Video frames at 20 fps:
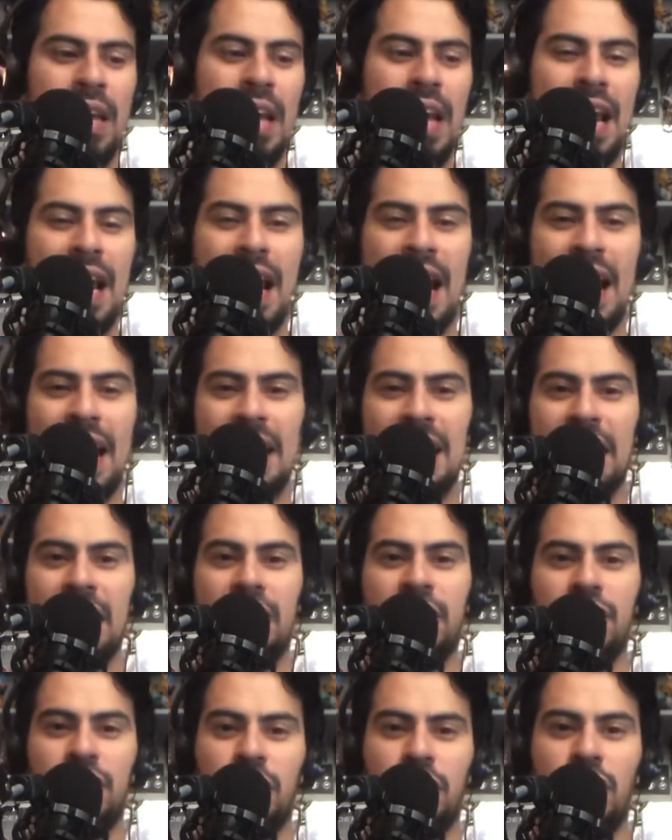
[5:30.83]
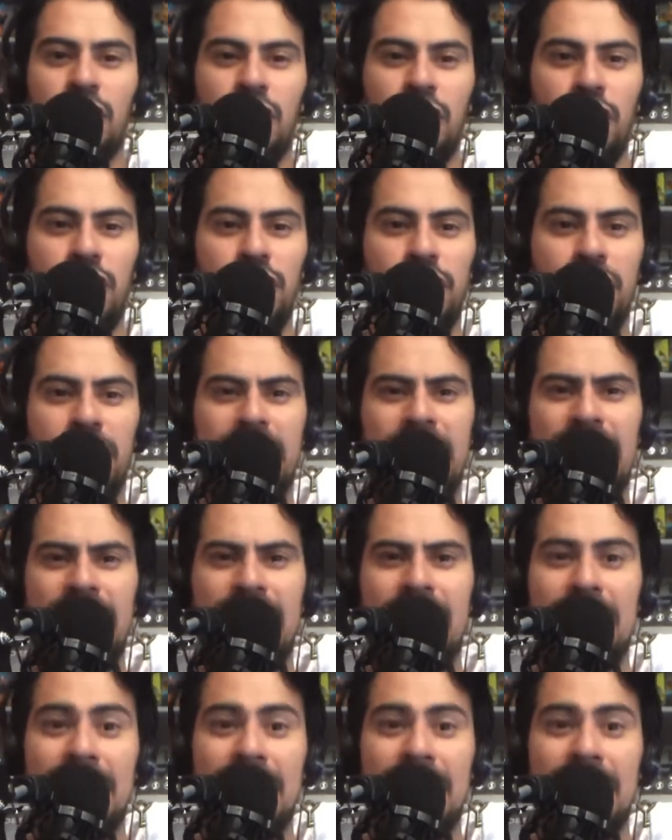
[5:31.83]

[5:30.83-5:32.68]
had like this curse thing,